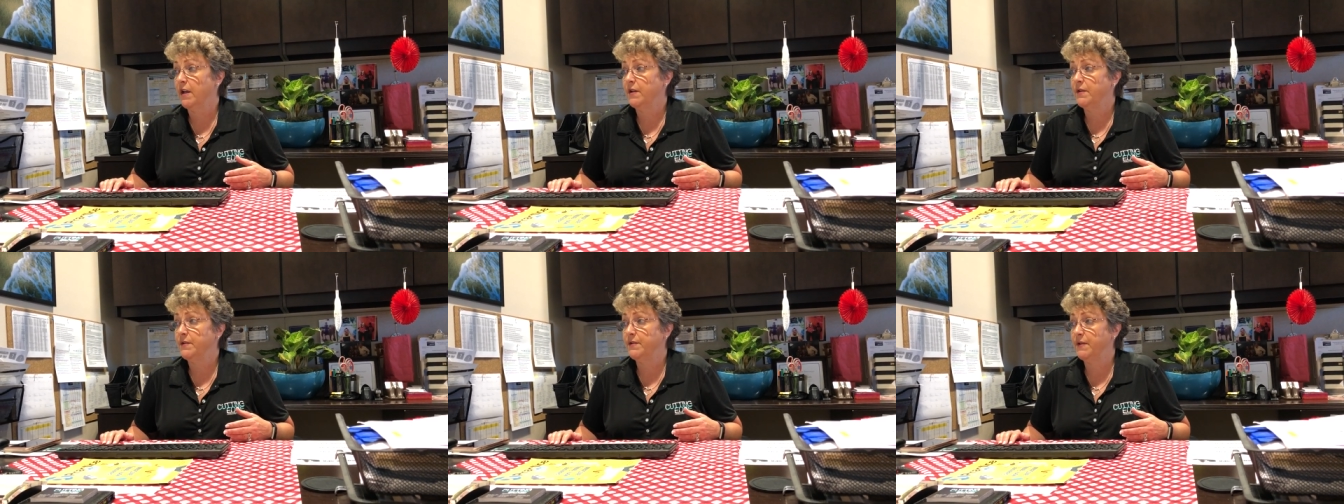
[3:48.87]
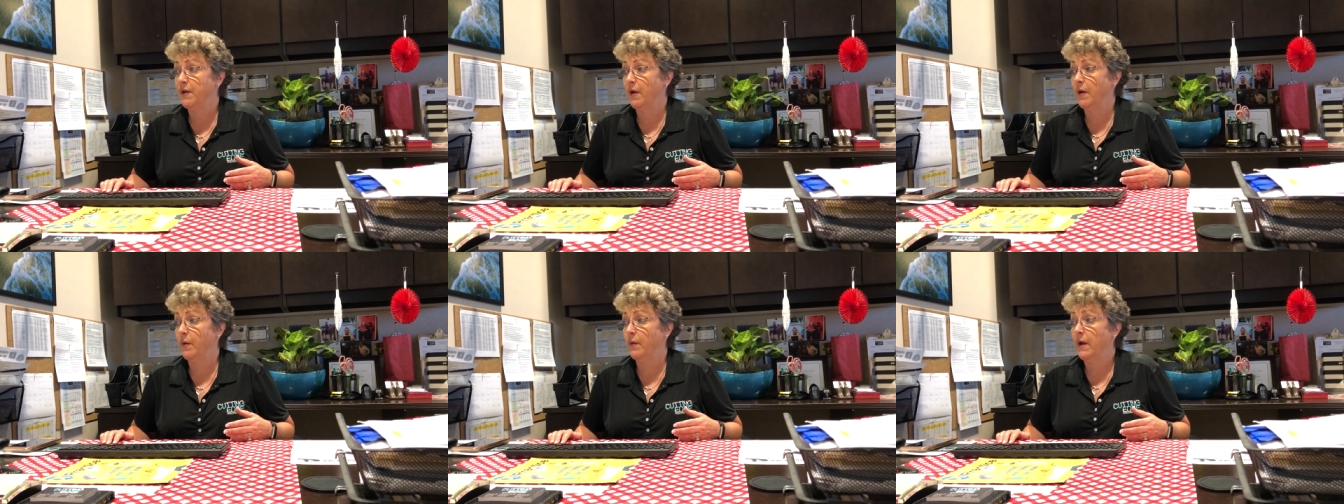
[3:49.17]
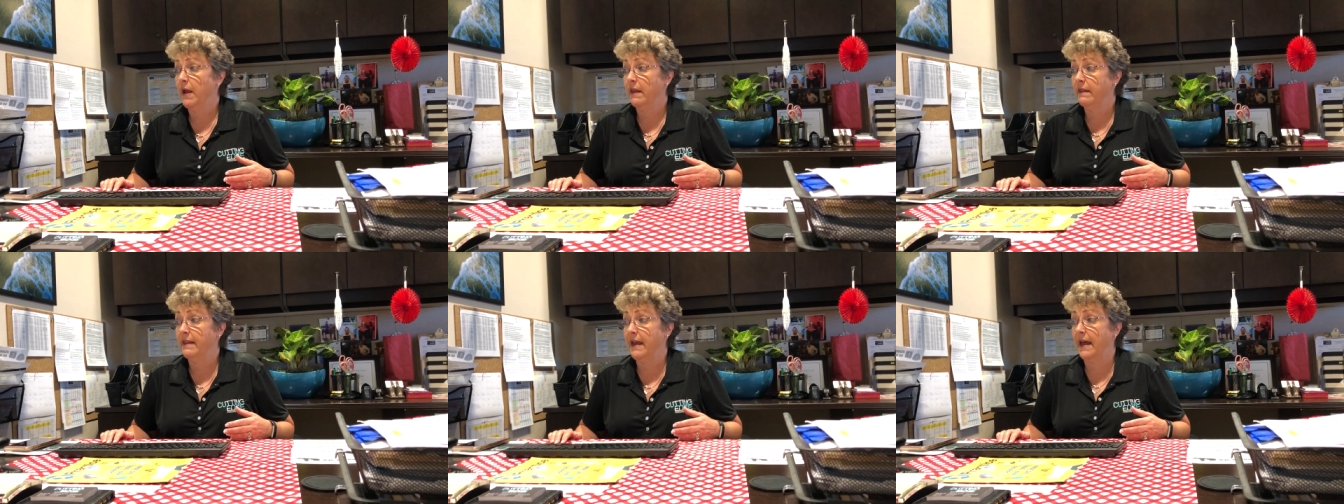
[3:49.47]
So
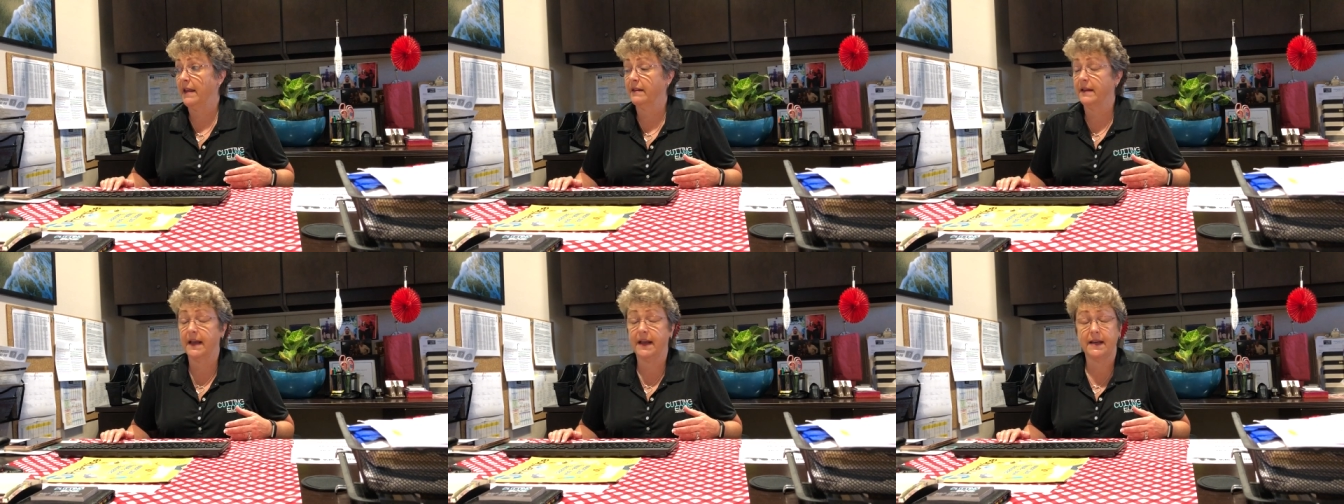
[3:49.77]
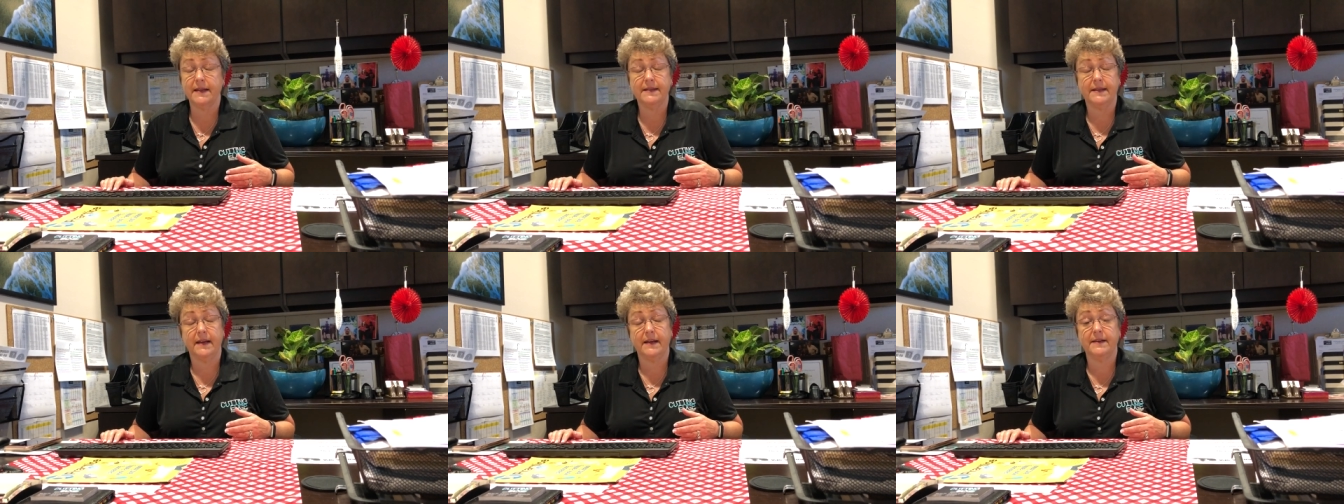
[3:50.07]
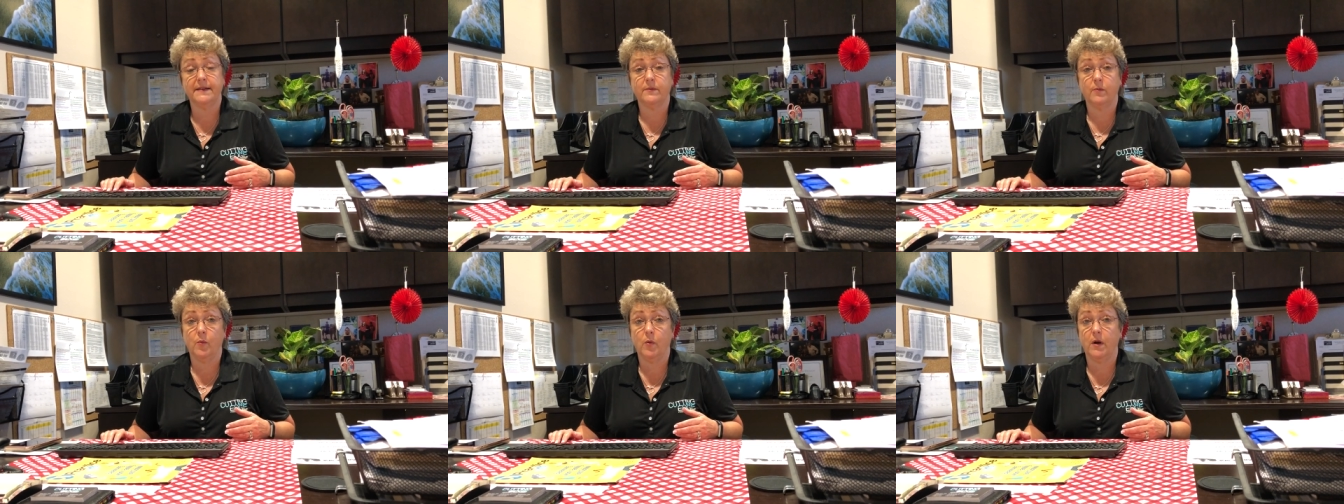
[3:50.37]
that, like I said,
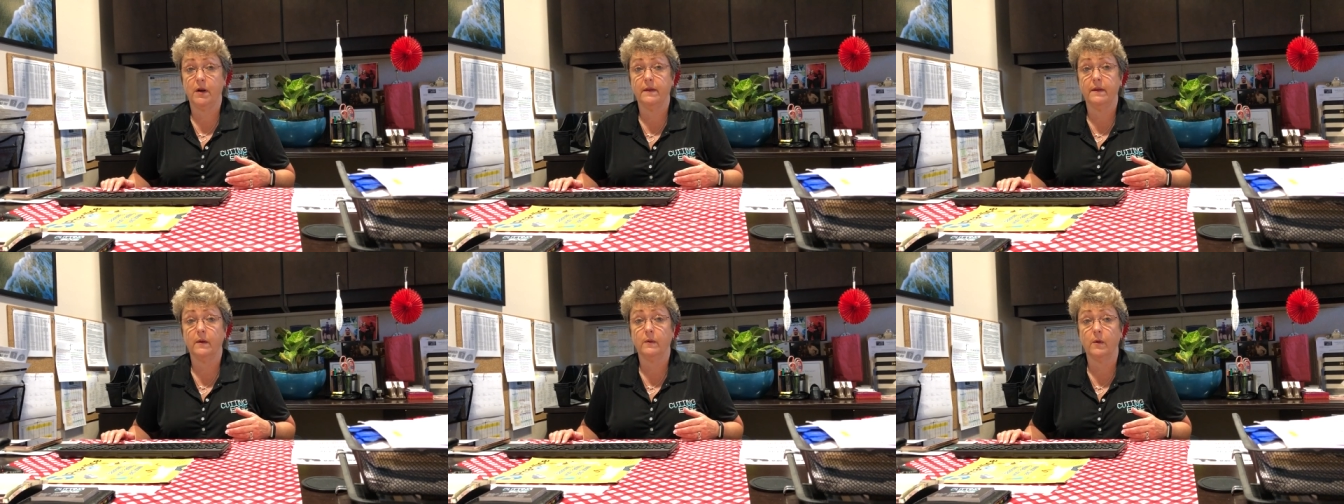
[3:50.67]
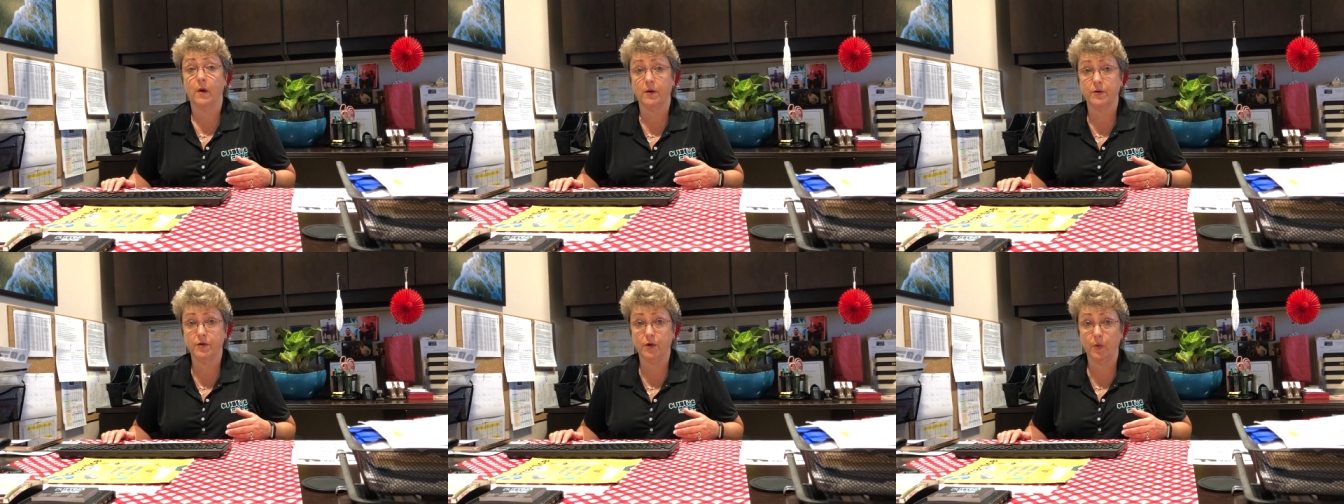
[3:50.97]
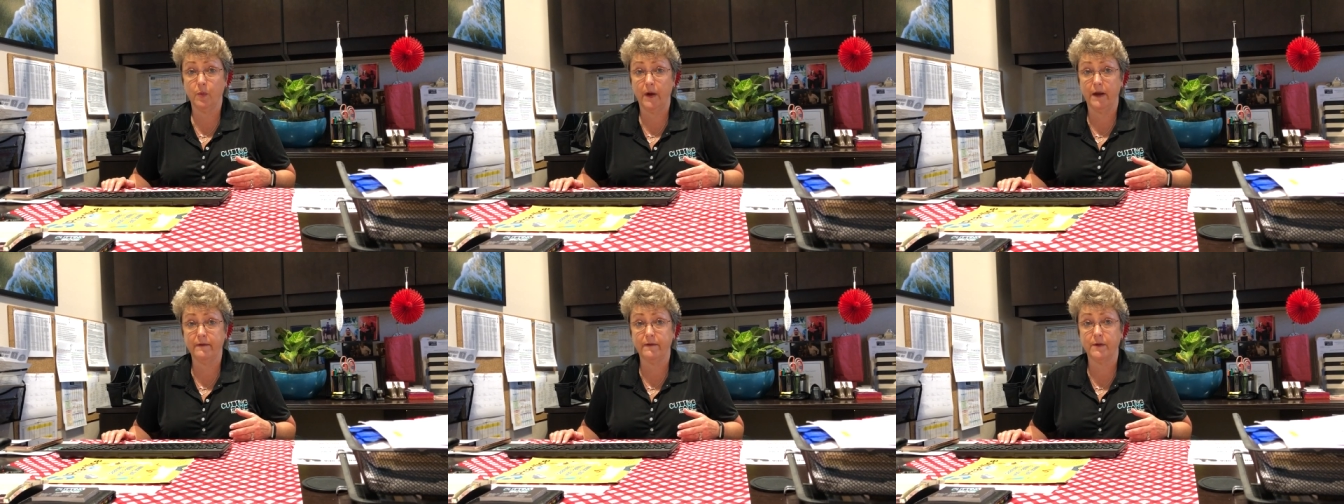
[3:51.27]
is one of the
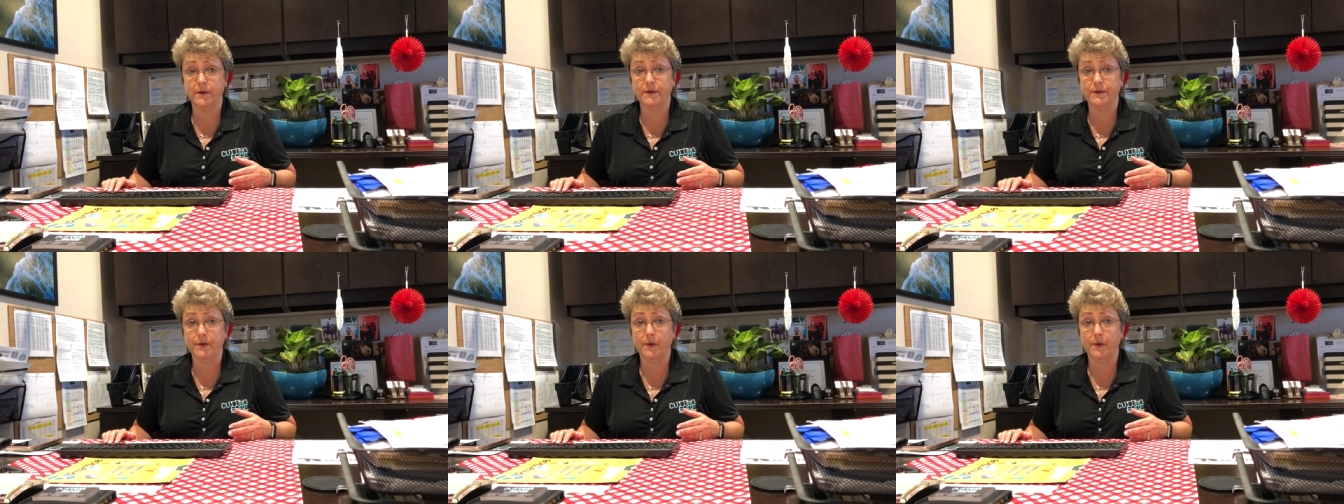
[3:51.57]
larger waivers.